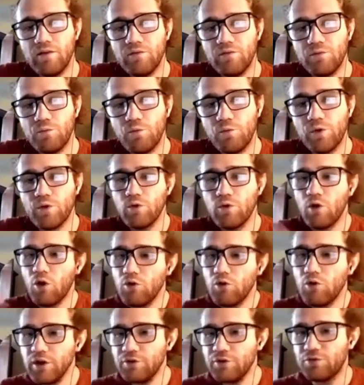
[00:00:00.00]
we will
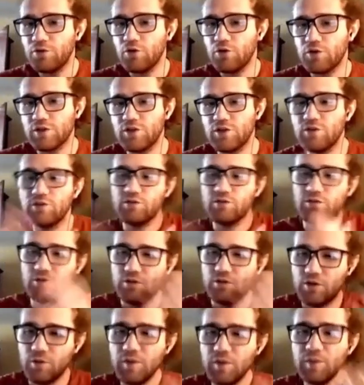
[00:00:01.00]
only focus like
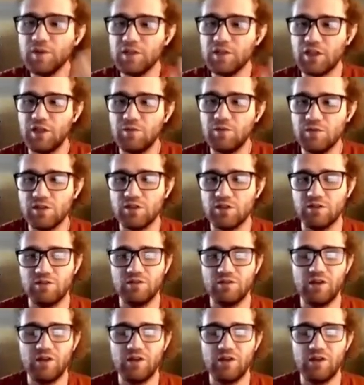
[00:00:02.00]
commitment schemes